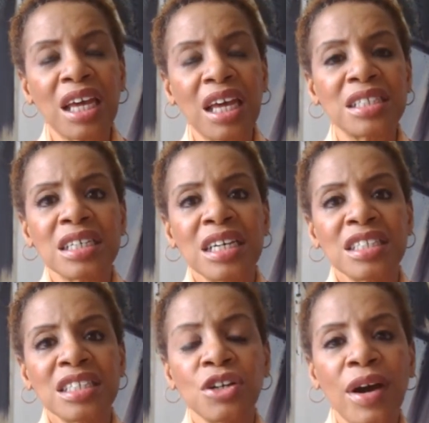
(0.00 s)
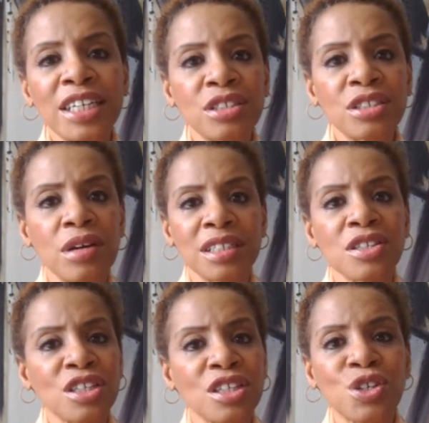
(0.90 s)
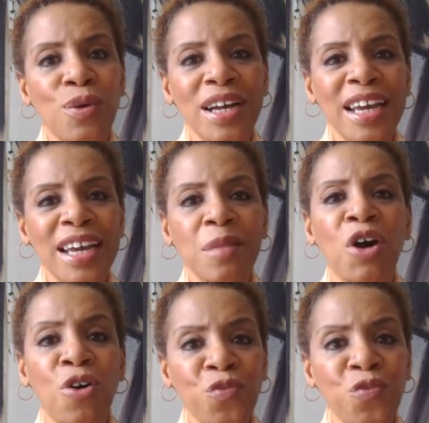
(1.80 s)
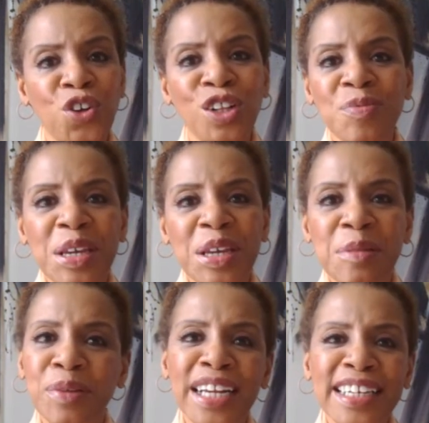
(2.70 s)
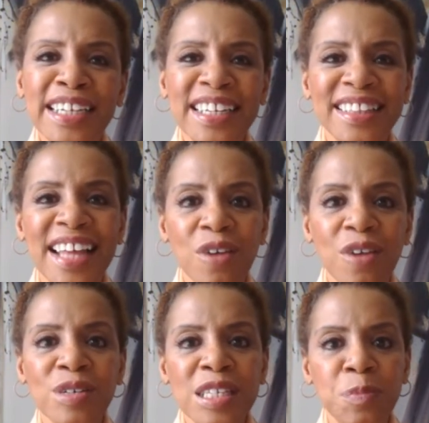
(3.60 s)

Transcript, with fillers: And you know I do, and, and so I am hopeful Bonnie in that